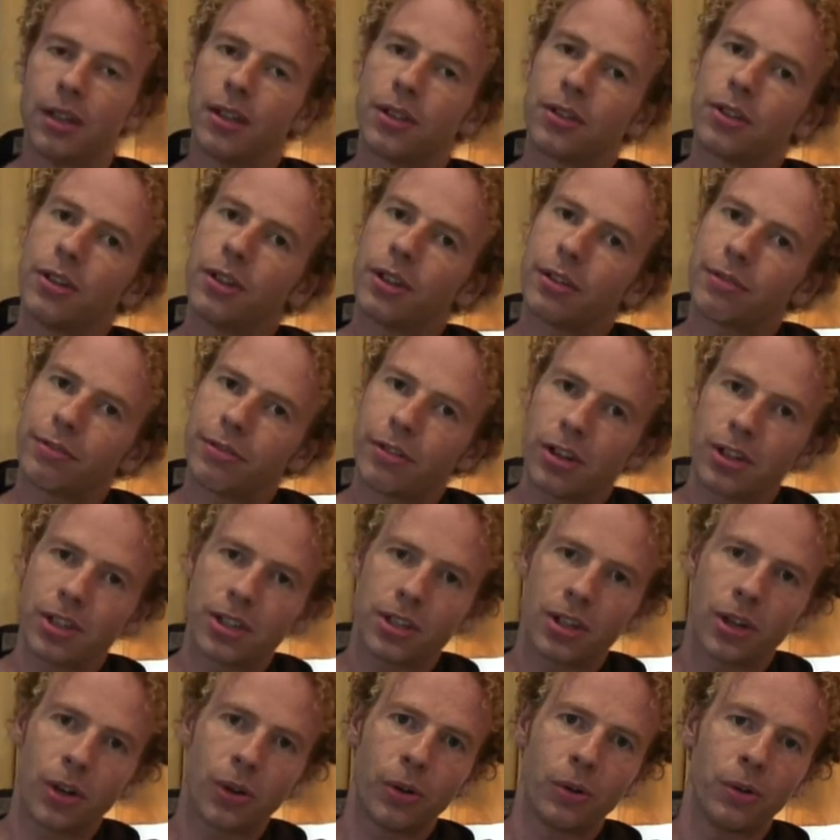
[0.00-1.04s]
Through the
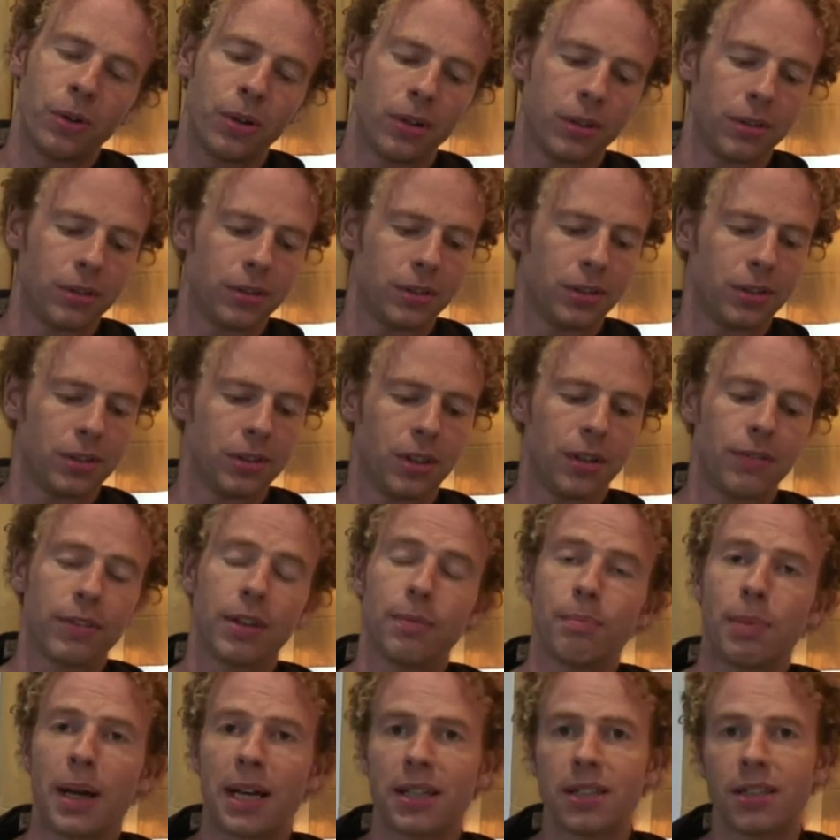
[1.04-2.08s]
frost hole of
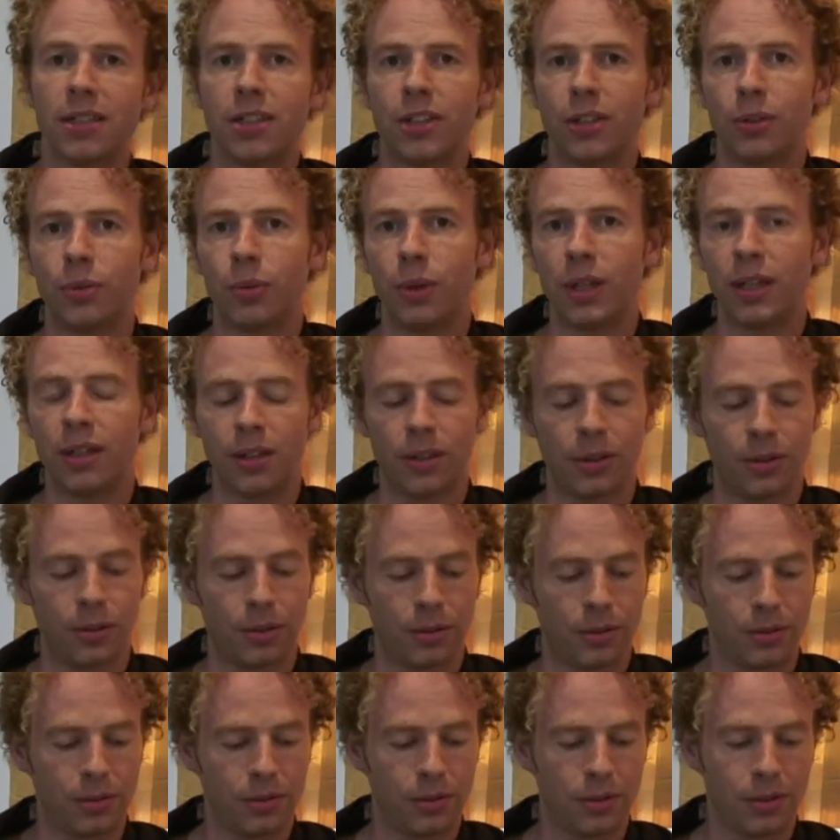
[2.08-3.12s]
the passenger window,
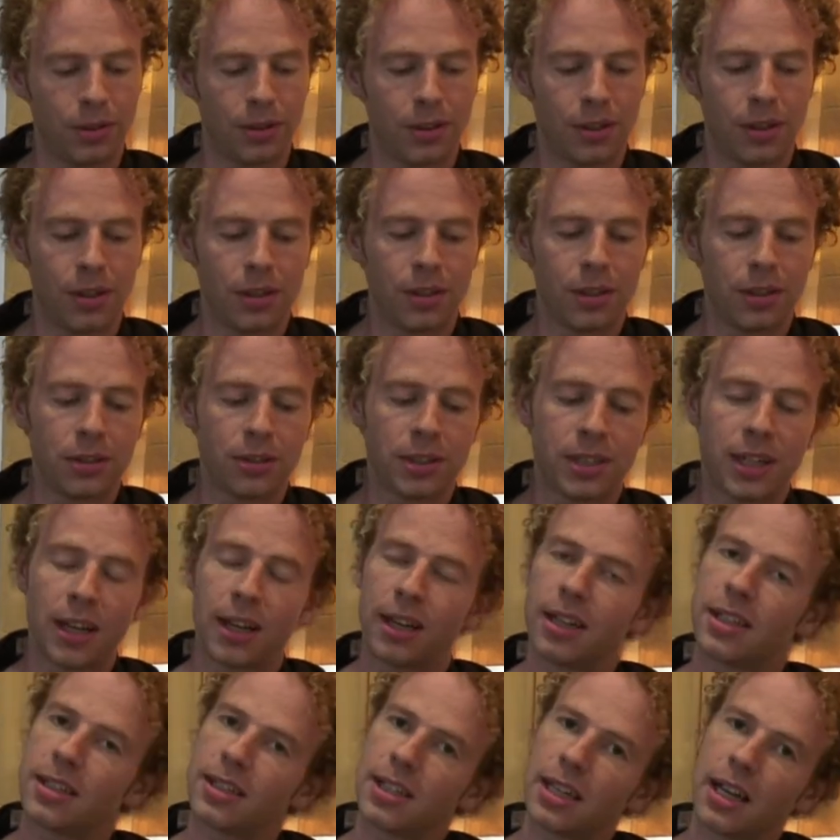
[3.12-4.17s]
your
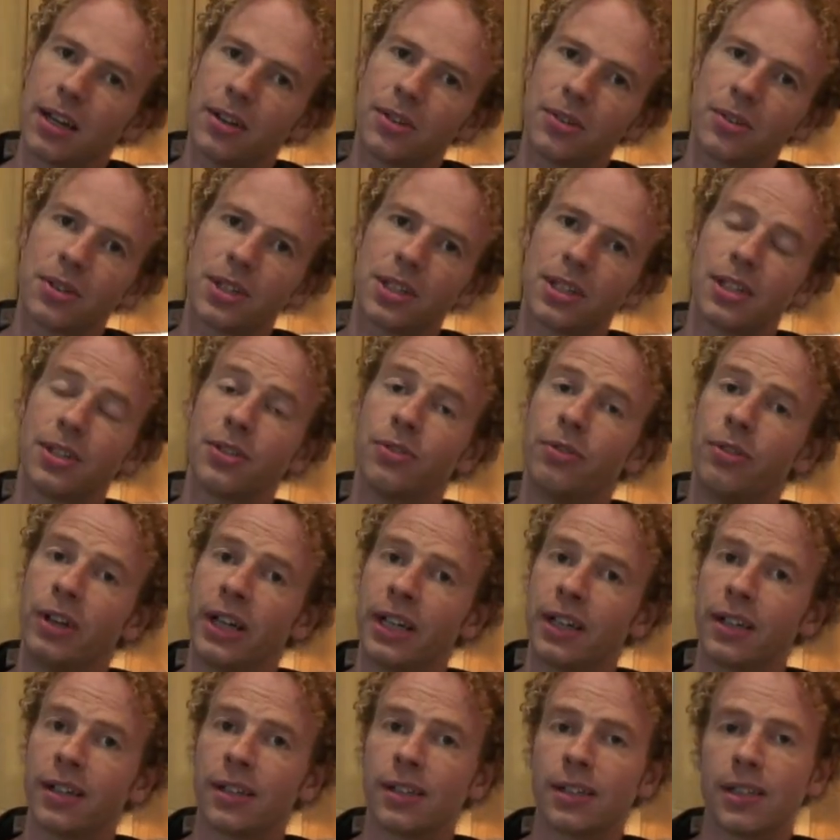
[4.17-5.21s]
tenant's house is
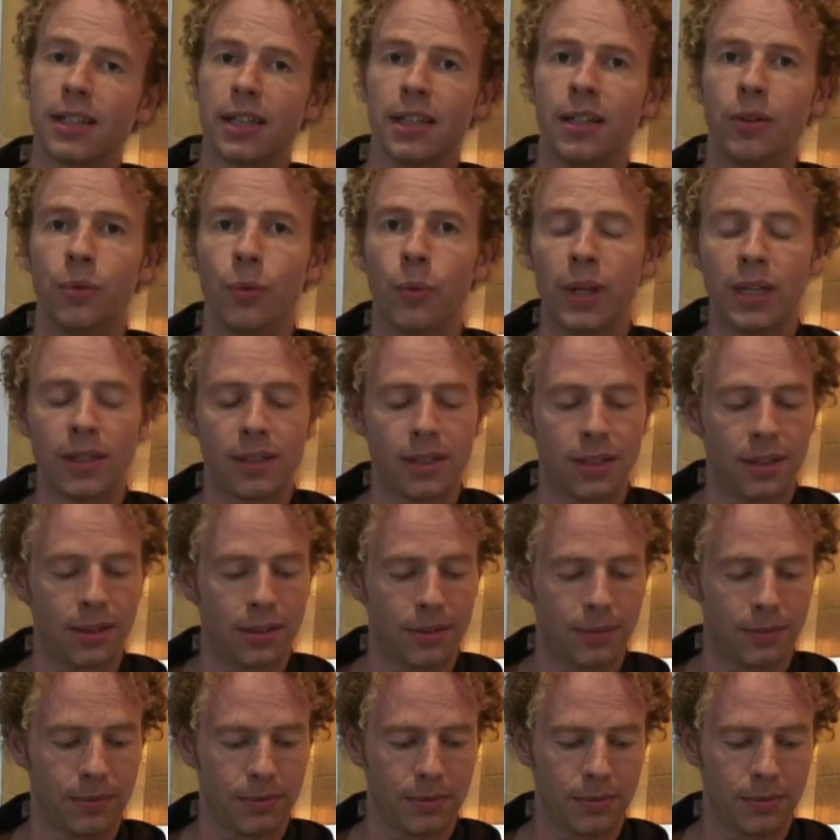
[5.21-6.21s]
ringed in winter.